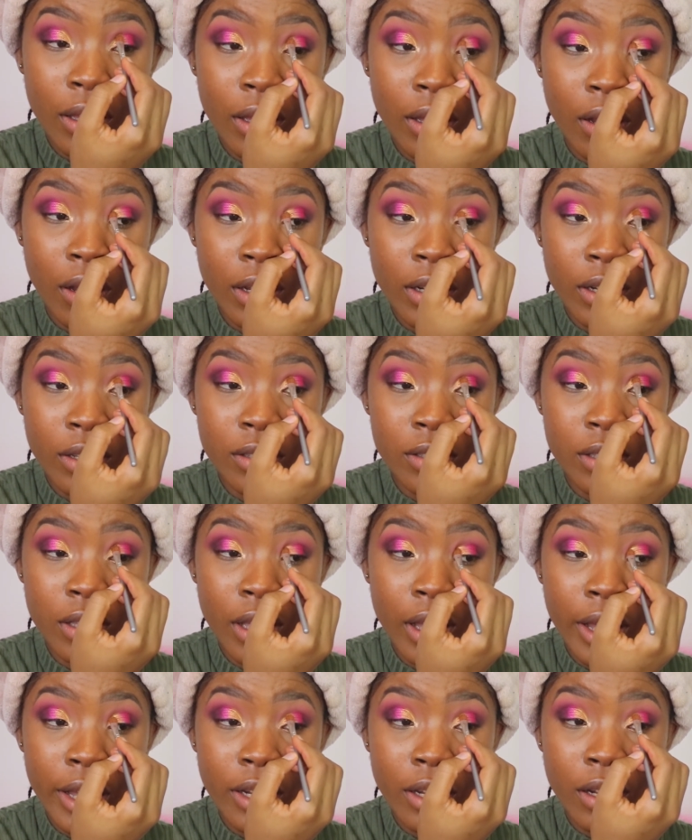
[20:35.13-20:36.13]
Honestly,
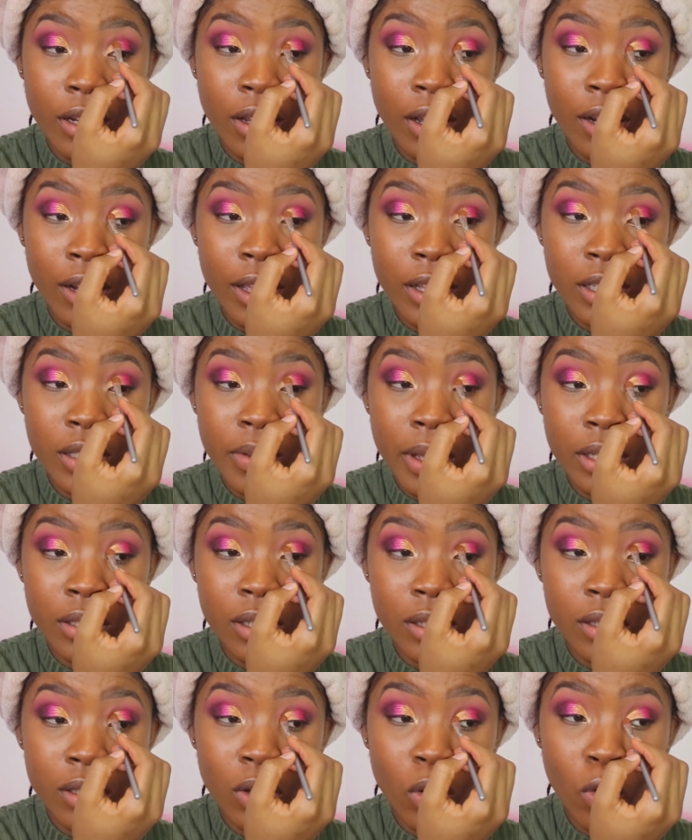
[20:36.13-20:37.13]
I did not expect
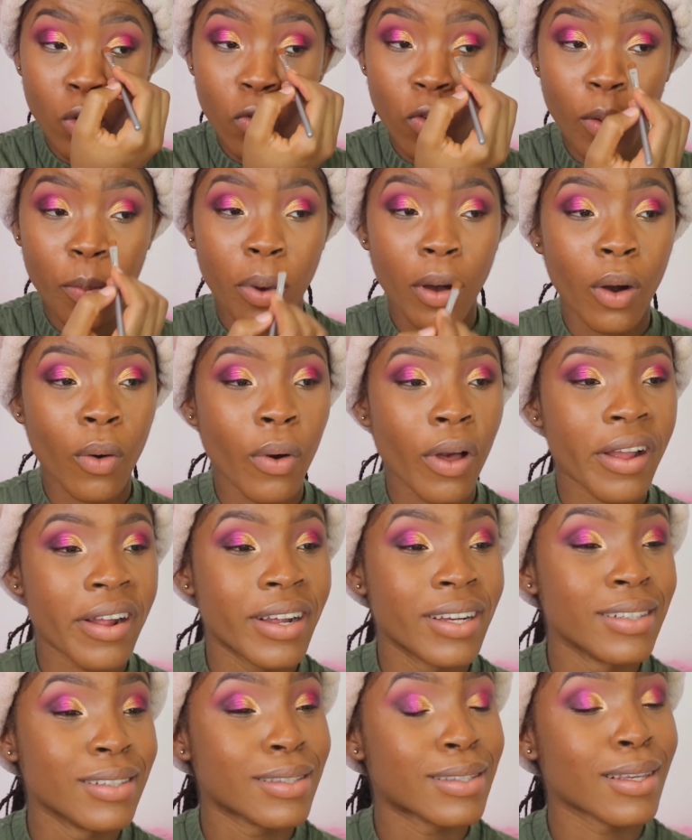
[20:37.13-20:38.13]
it to overpower
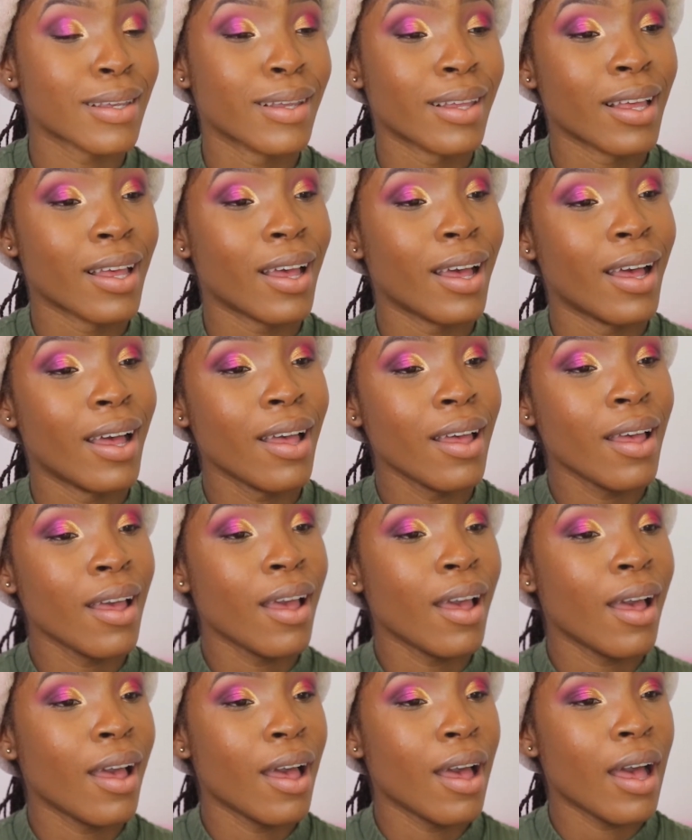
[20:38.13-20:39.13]
it.
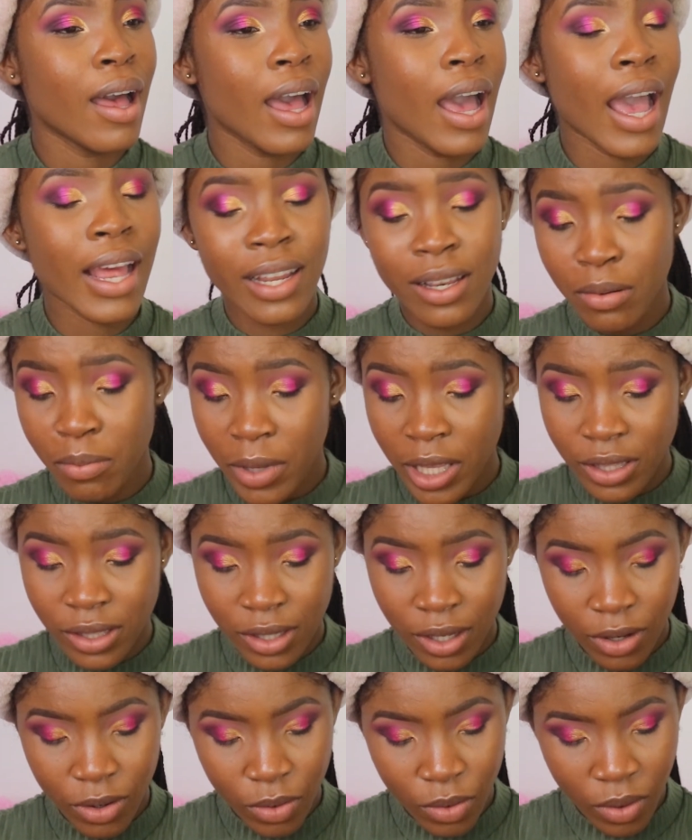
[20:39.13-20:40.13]
I didn't mean
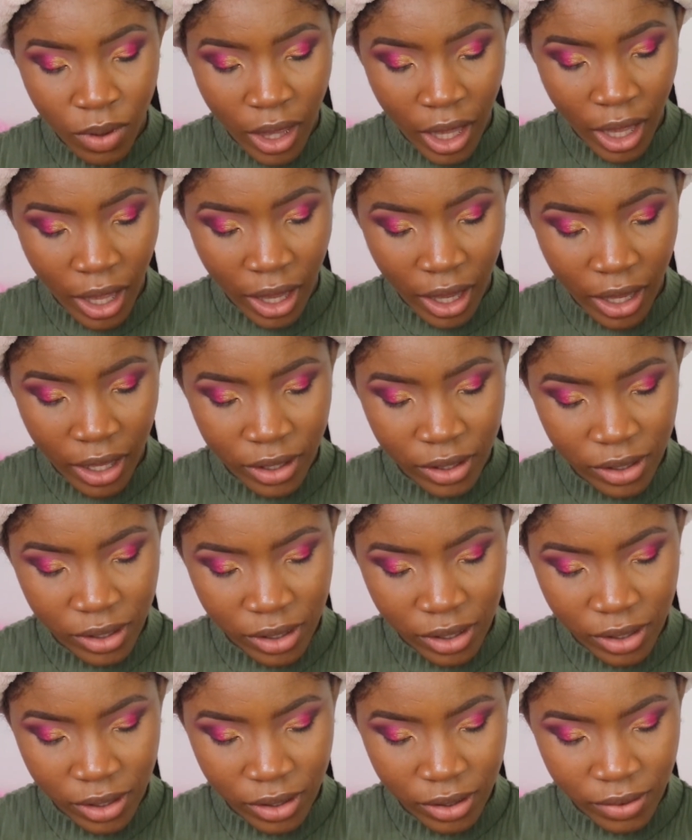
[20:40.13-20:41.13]
to do that.
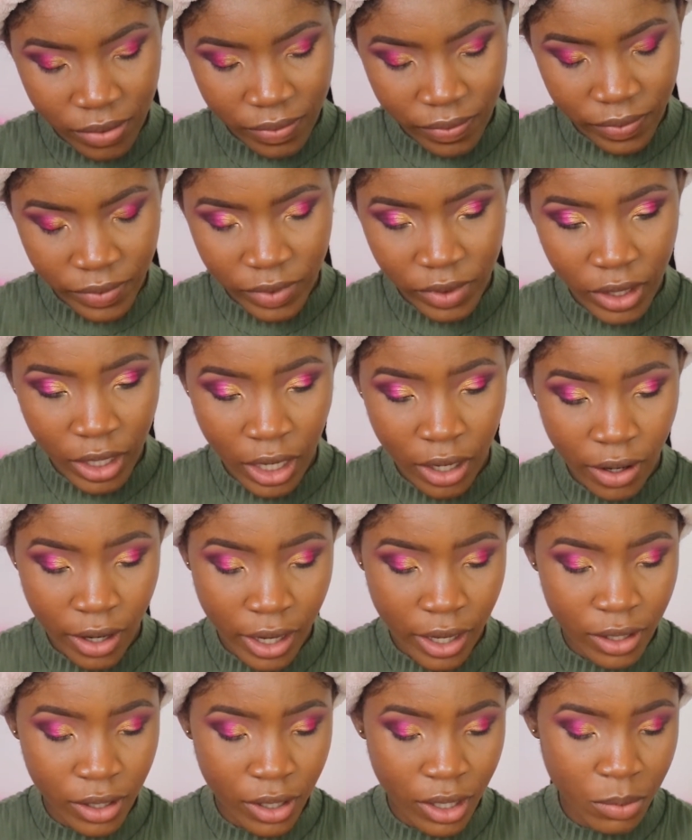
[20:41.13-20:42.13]

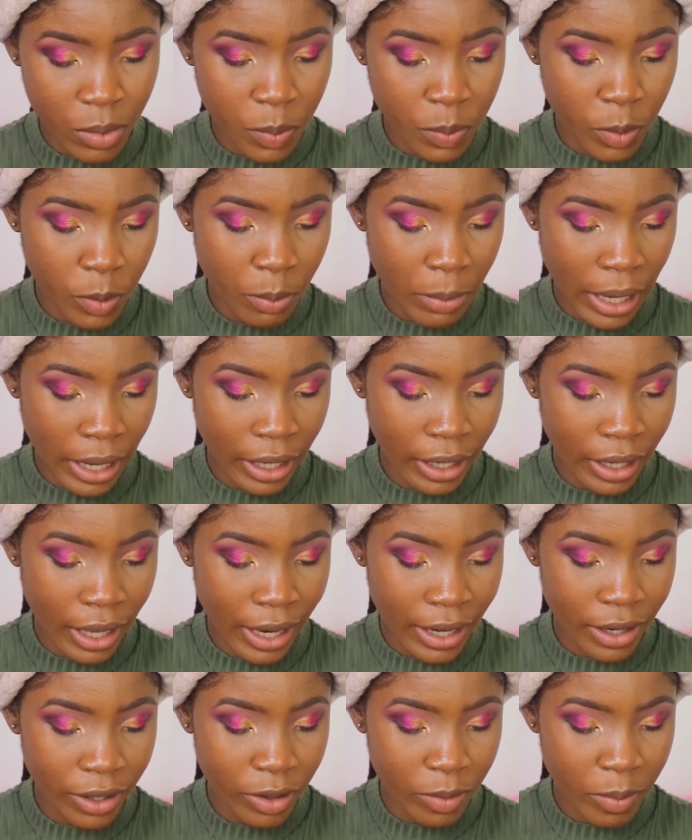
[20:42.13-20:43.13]
Alright, let me put back
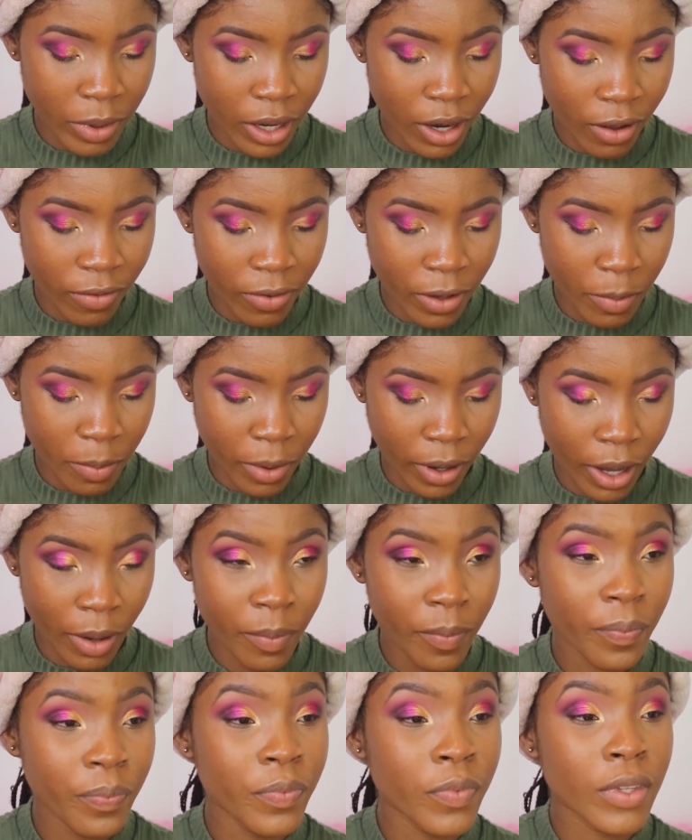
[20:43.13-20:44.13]
a little bit of hip
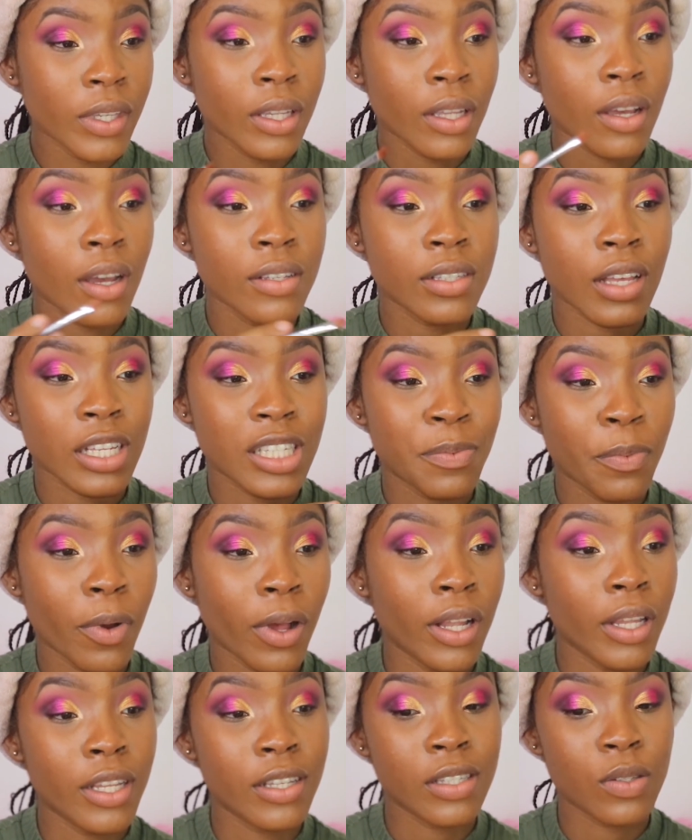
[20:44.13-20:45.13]
hop because I
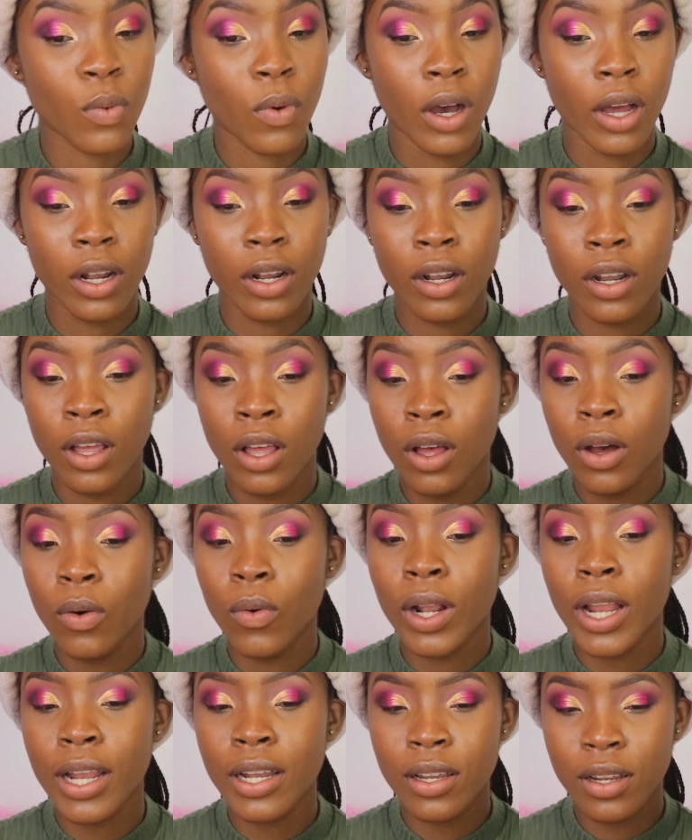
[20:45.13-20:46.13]
spoiled this one.
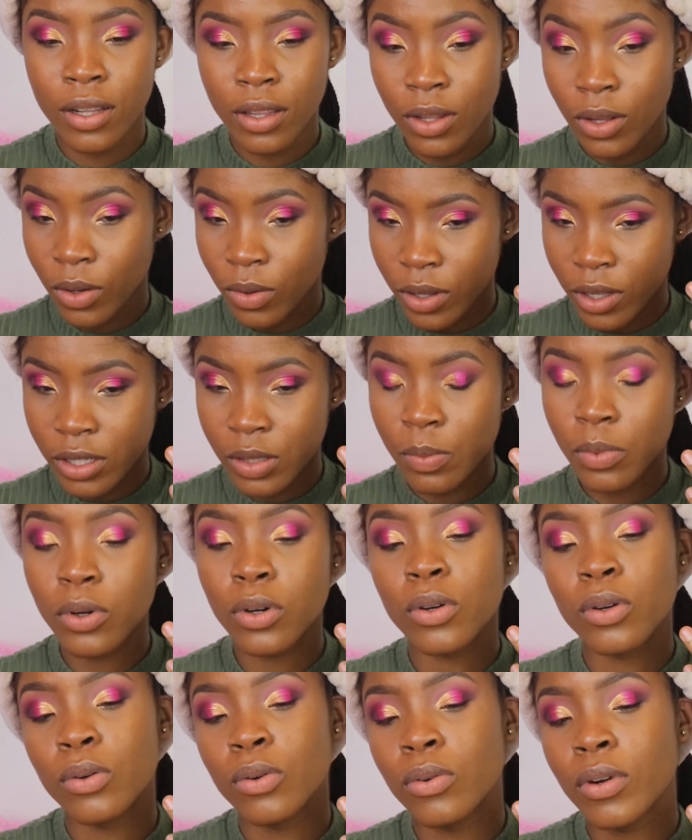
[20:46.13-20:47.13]
What I did though is
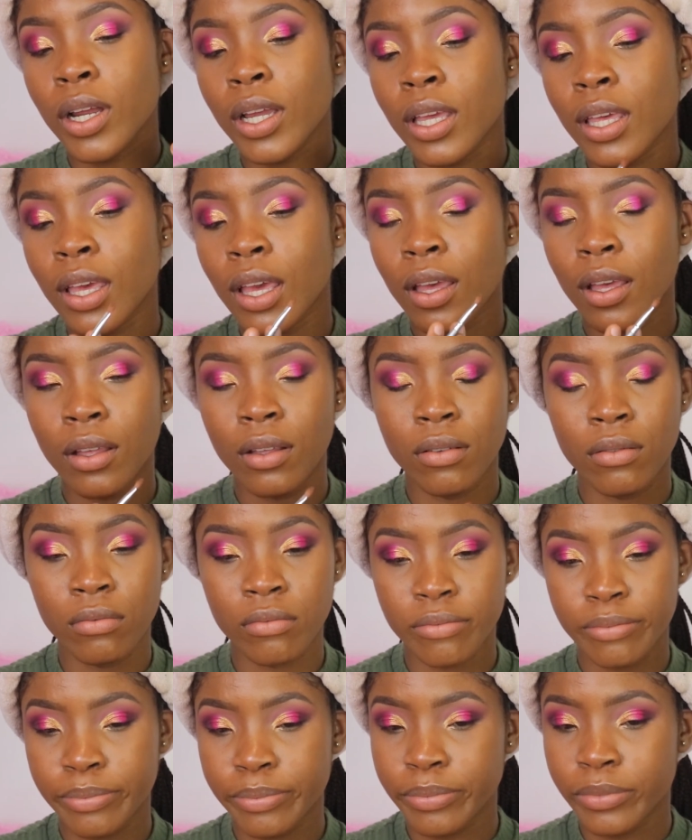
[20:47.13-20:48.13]
put reggae.
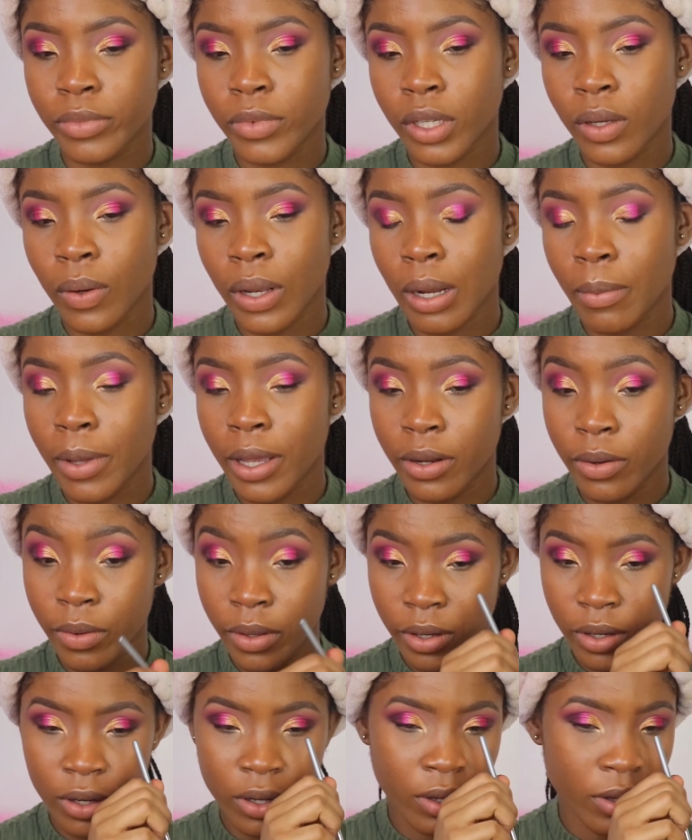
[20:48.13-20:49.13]
What am I
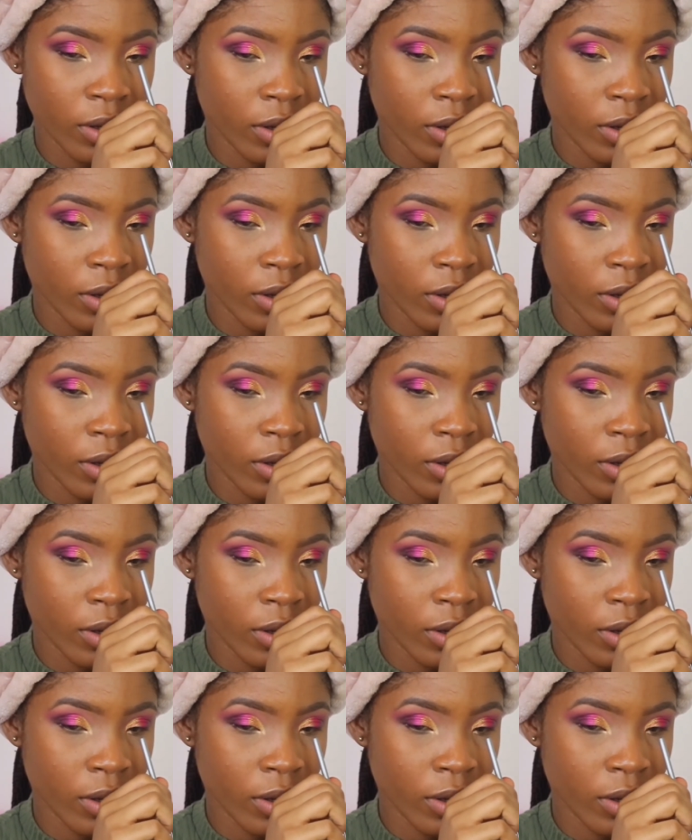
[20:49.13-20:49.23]
doing?